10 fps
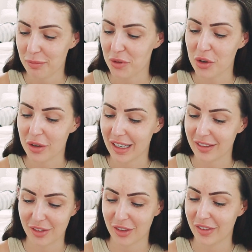
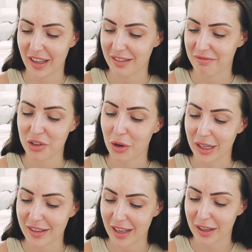it's just like not
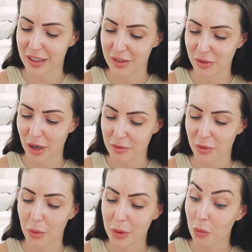exactly
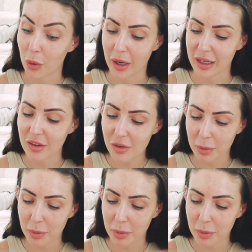straightforward what it is.